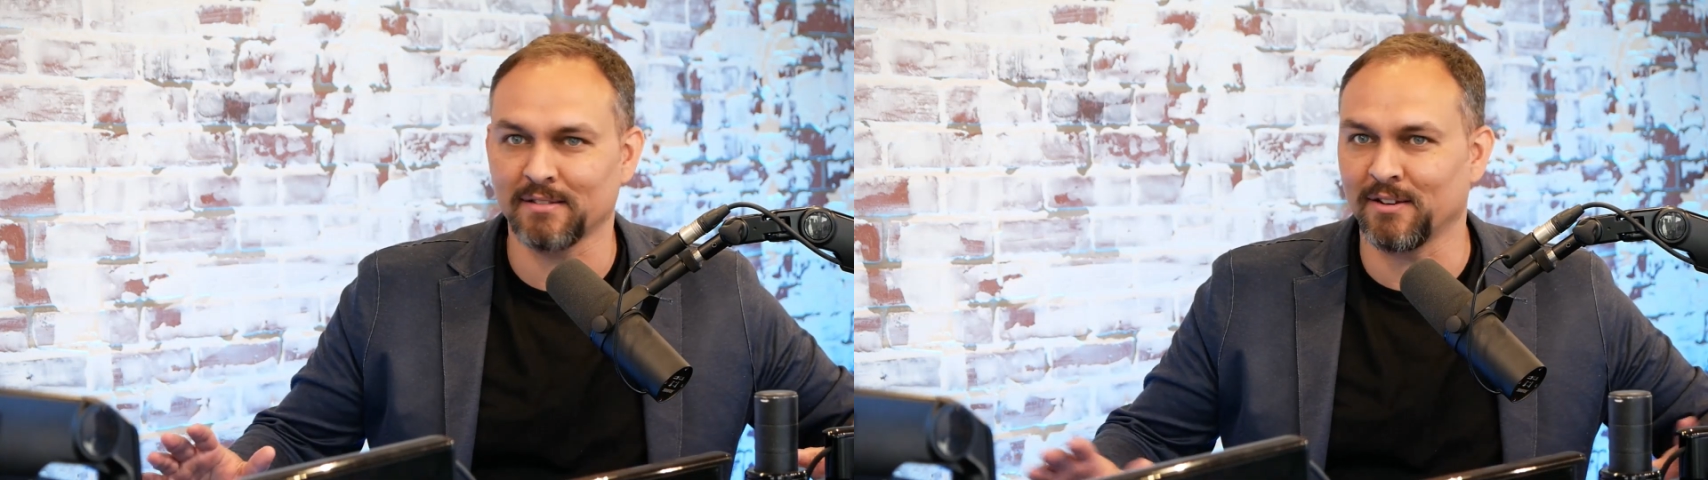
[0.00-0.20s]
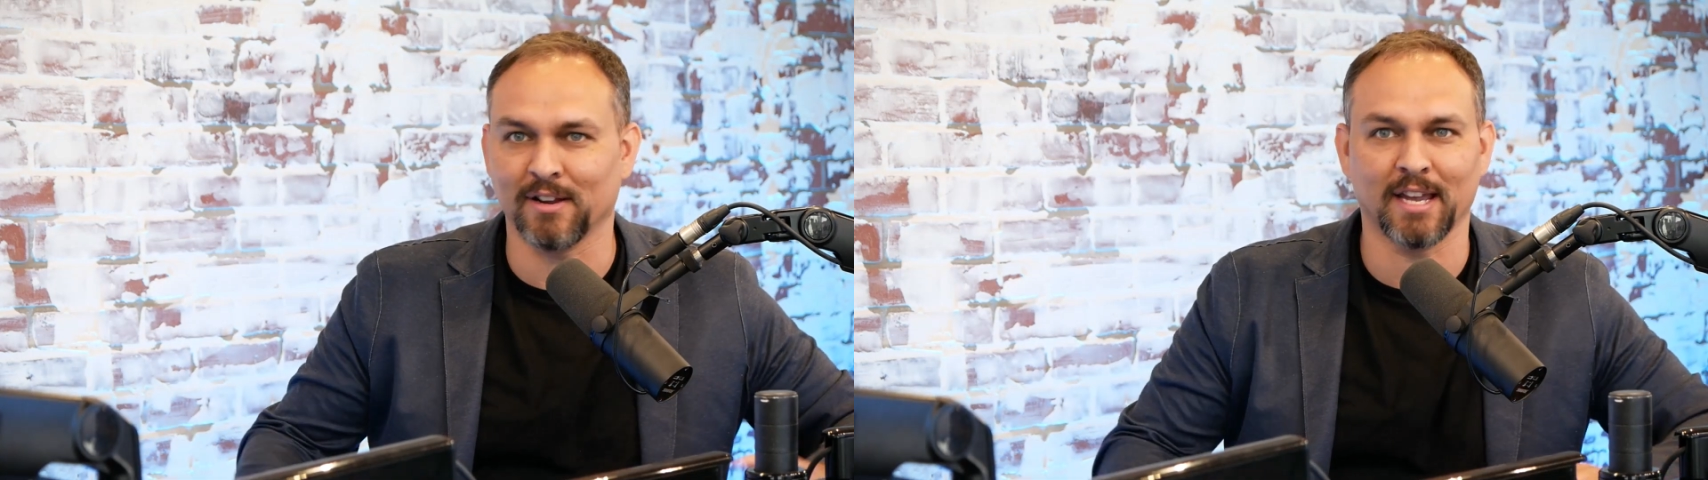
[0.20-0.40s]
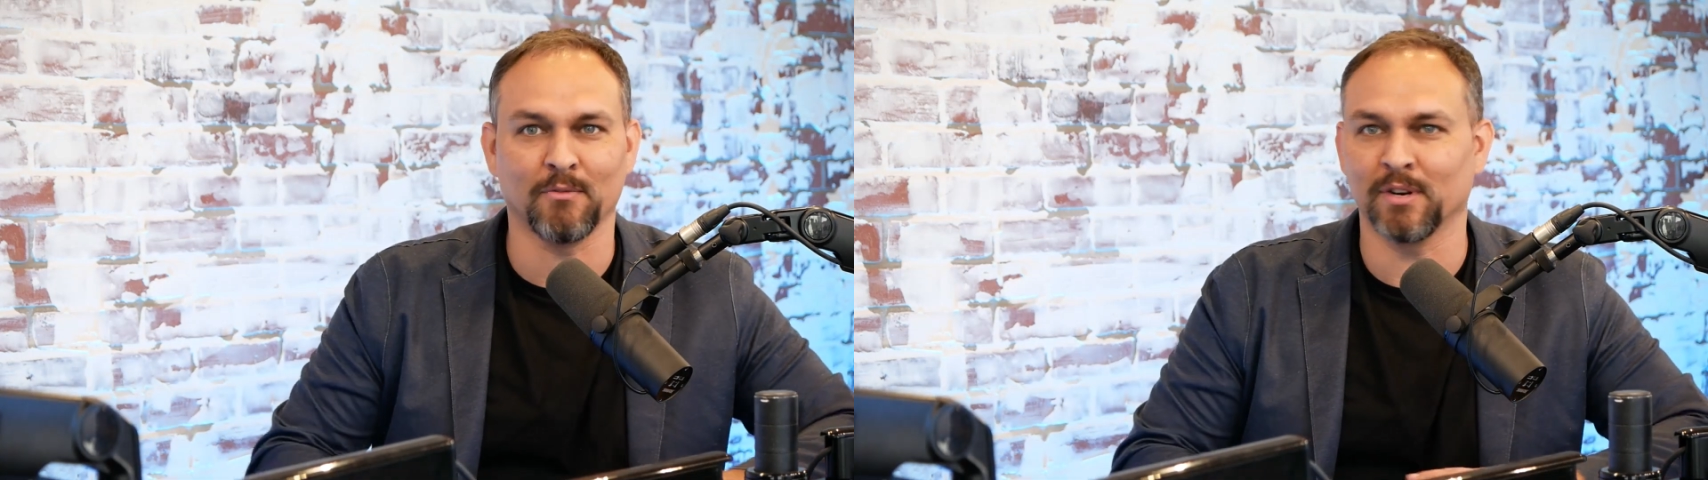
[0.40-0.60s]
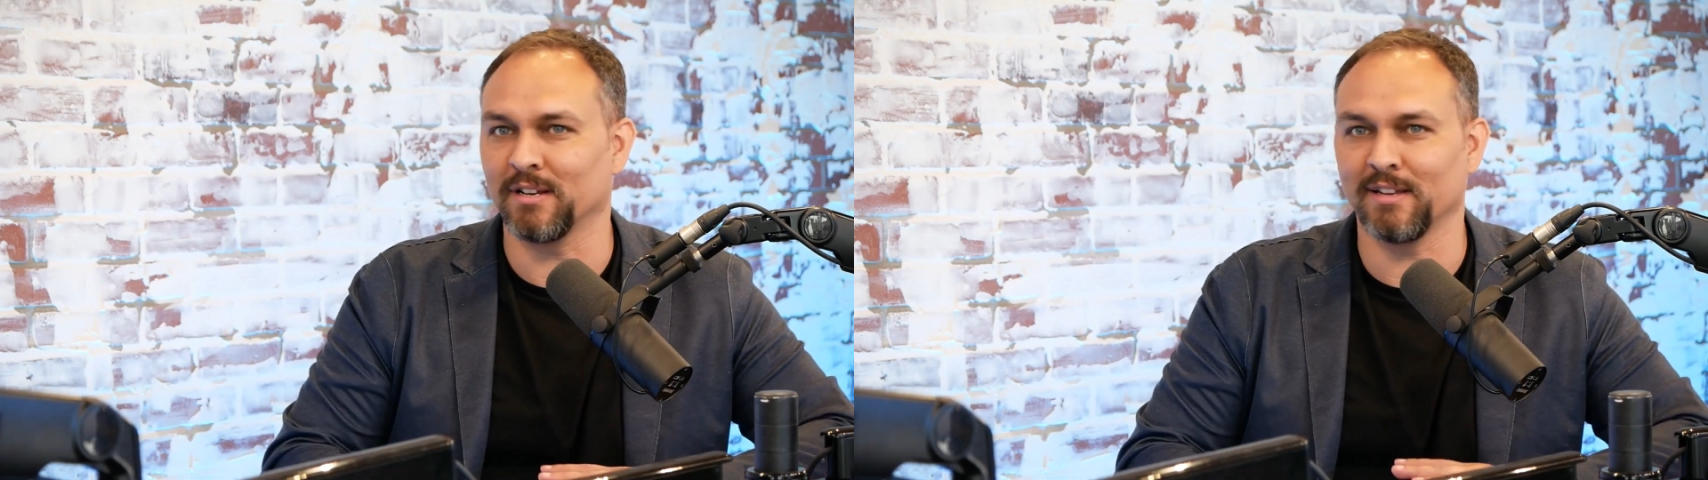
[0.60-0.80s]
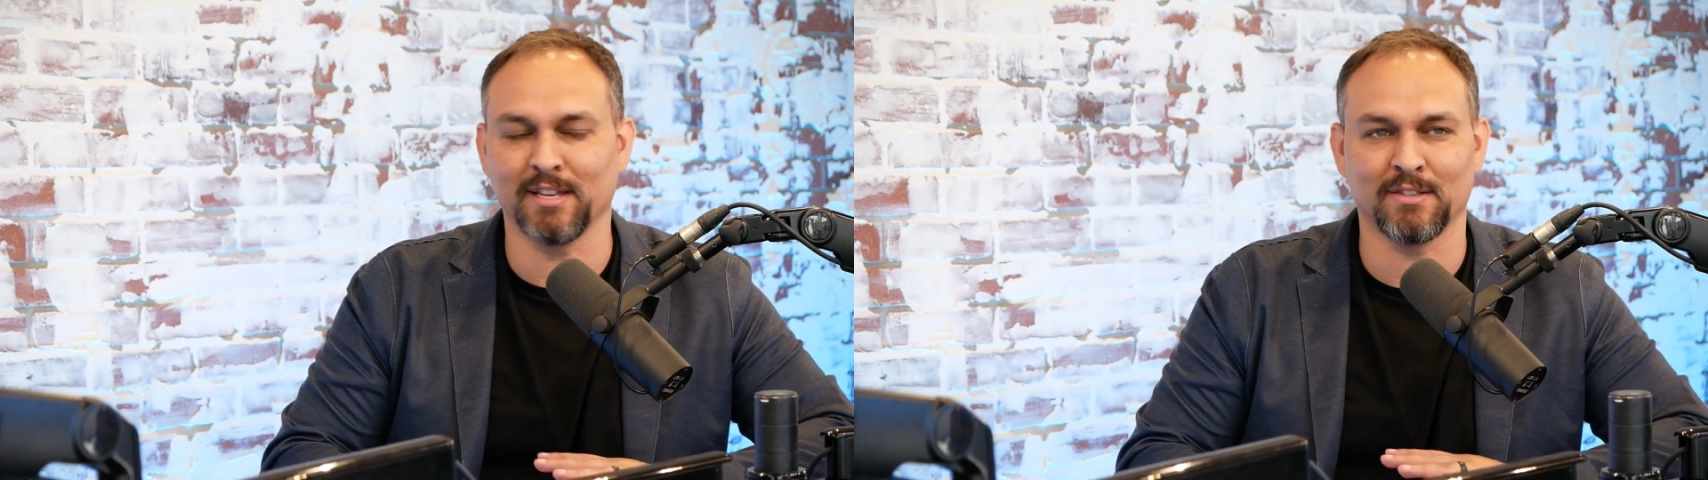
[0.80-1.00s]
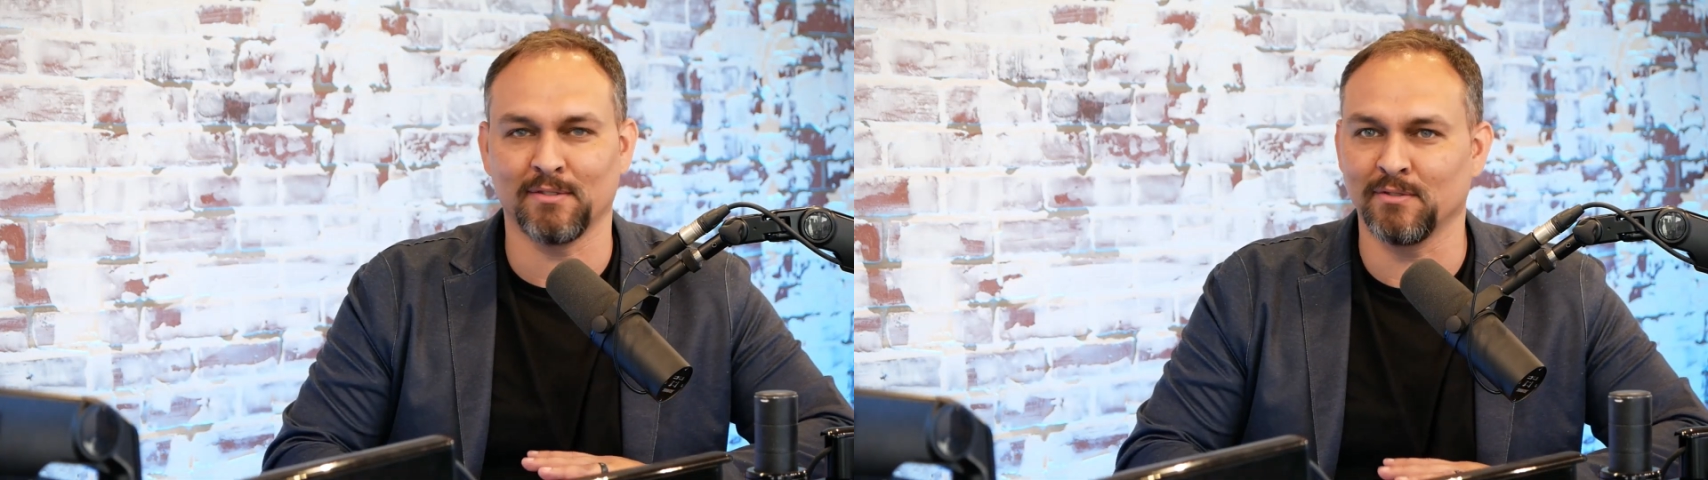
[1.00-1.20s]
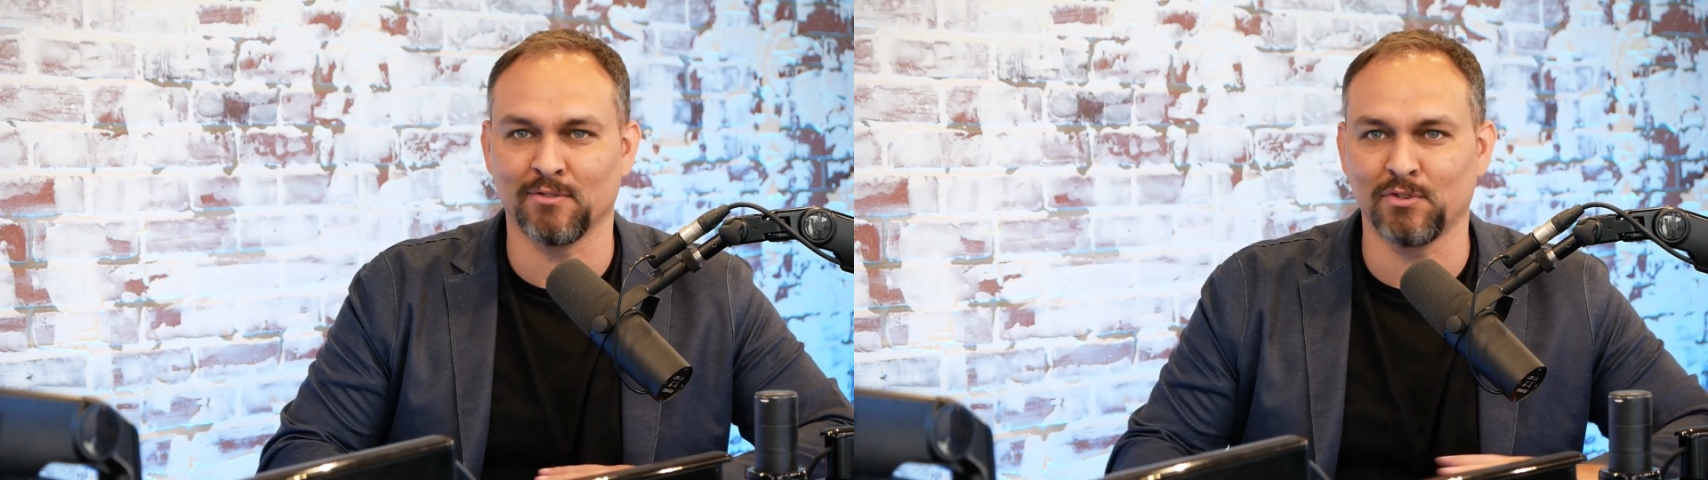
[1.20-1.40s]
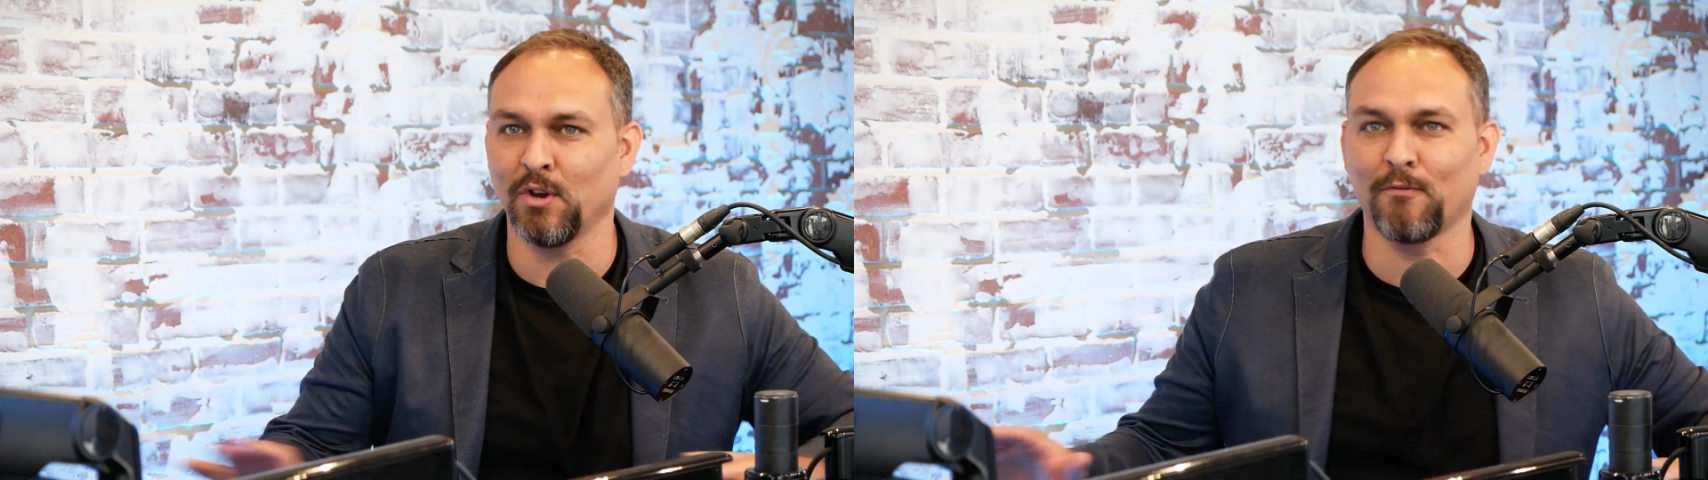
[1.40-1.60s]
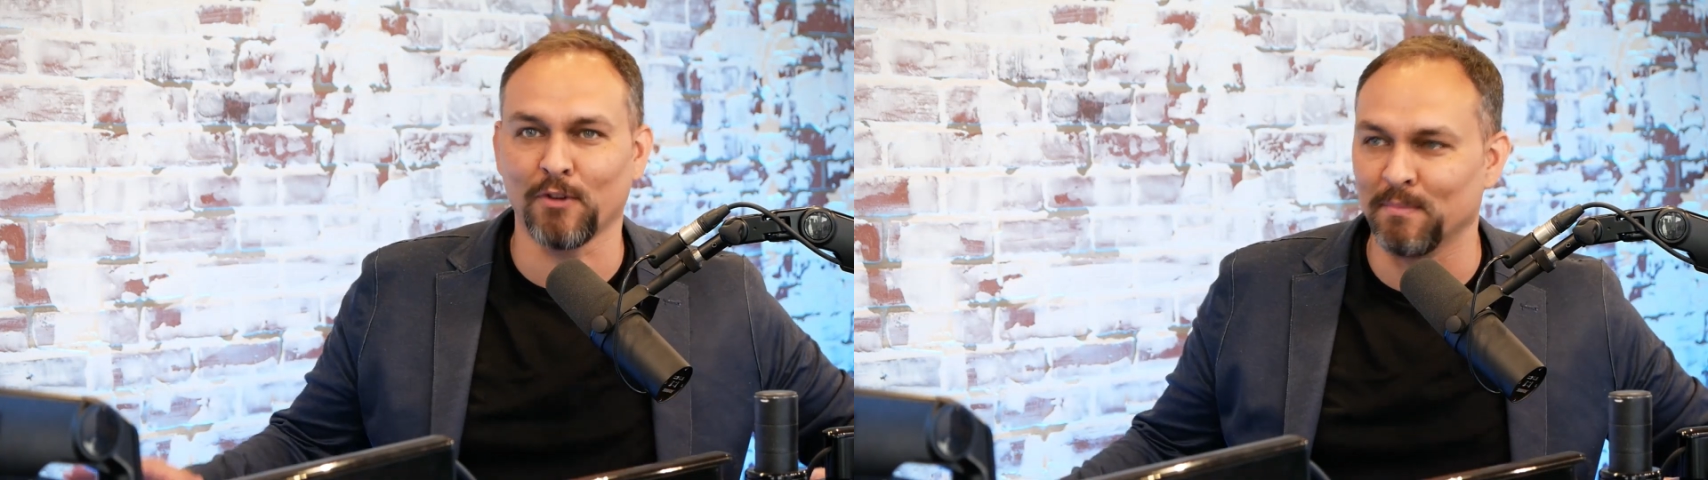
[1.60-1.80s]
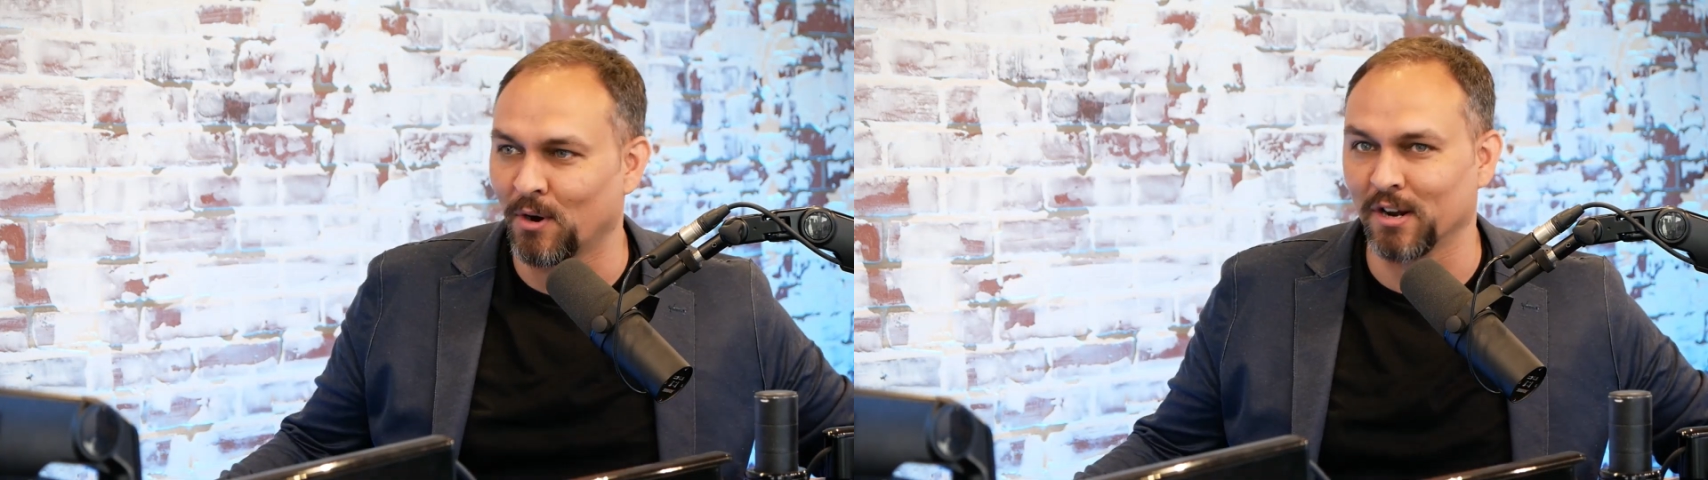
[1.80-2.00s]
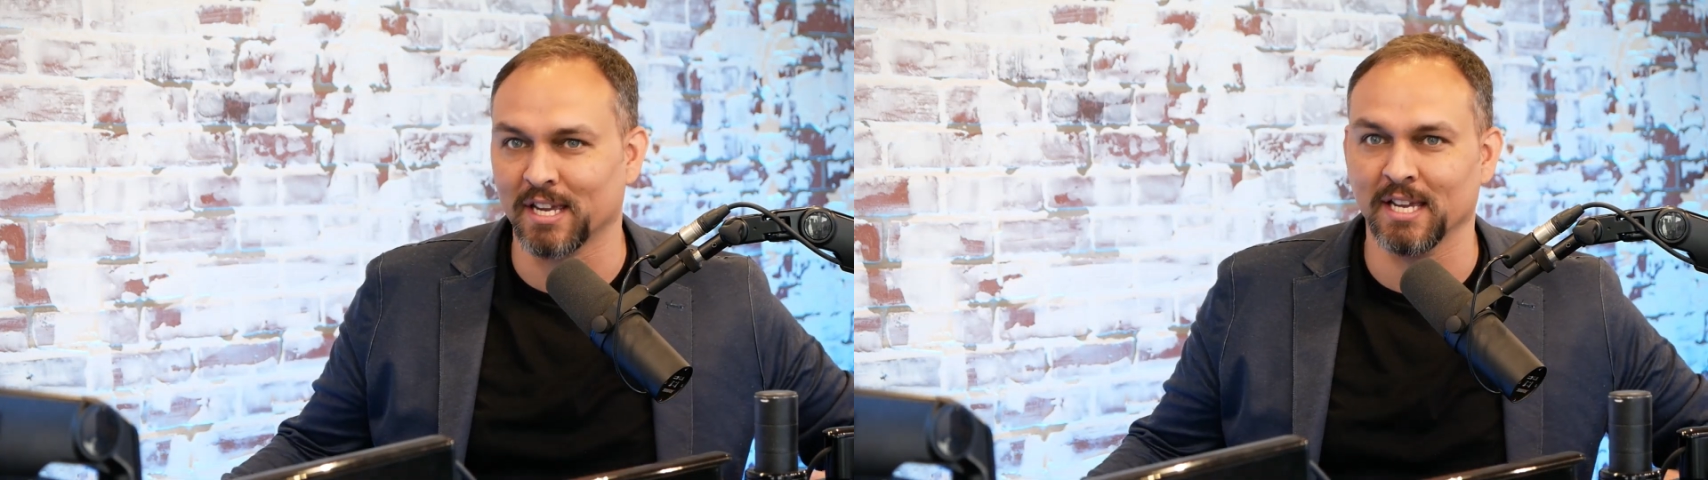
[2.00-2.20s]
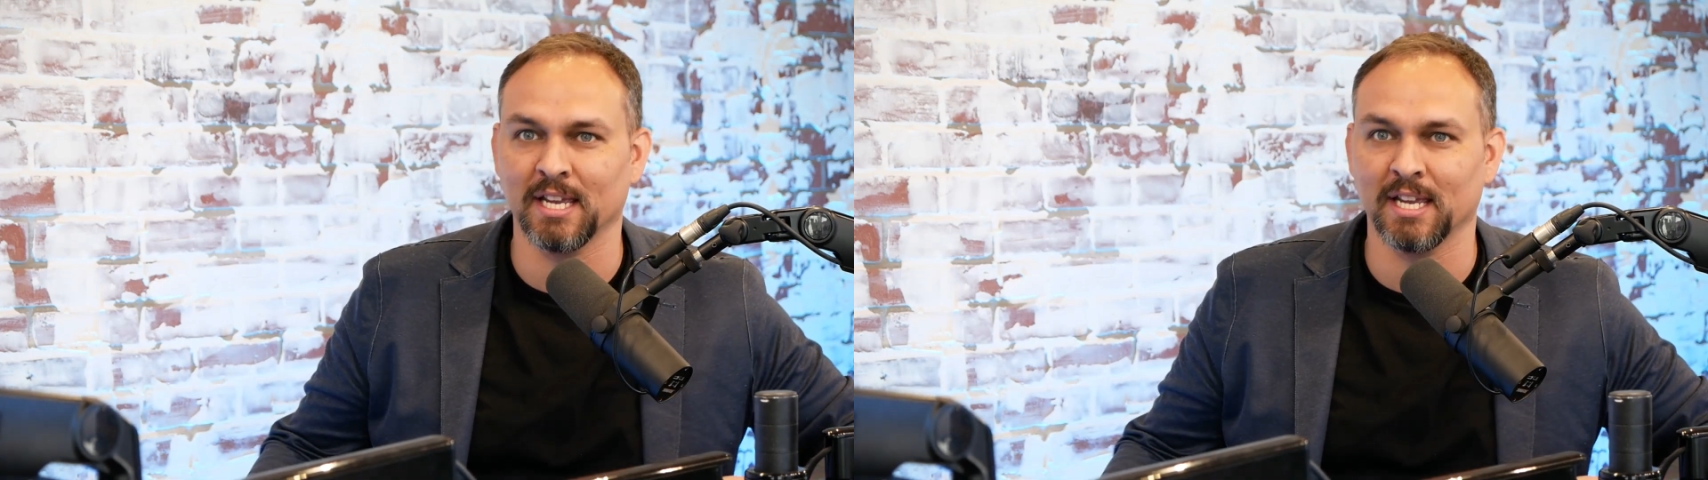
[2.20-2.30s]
All right, there's no free market.